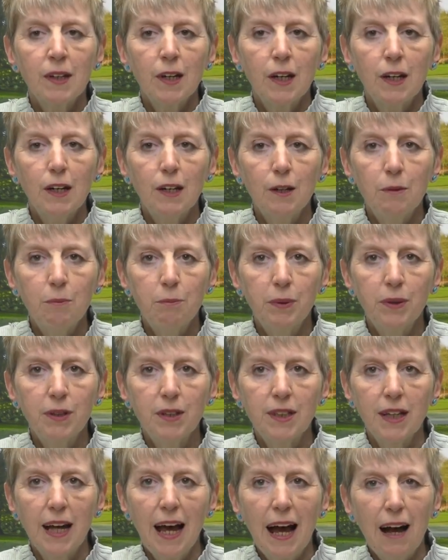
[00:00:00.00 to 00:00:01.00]

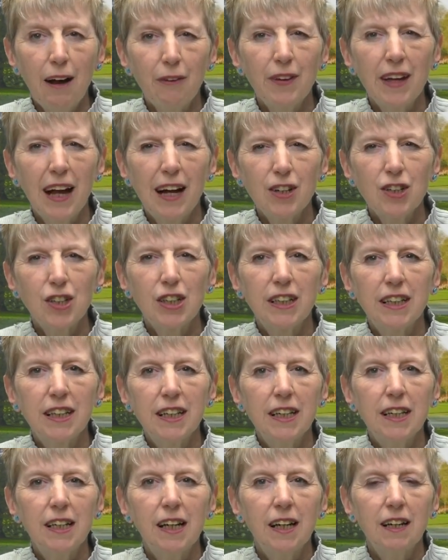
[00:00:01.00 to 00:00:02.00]
But how they
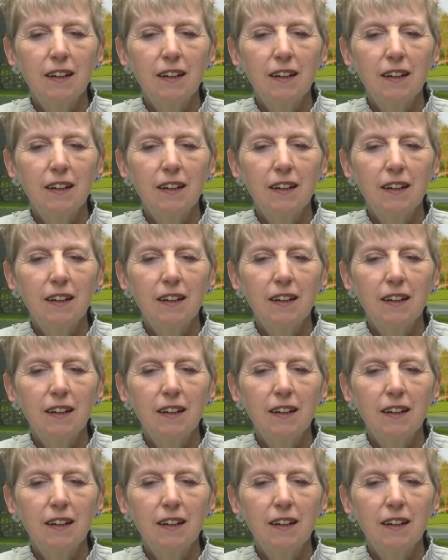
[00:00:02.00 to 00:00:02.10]
actually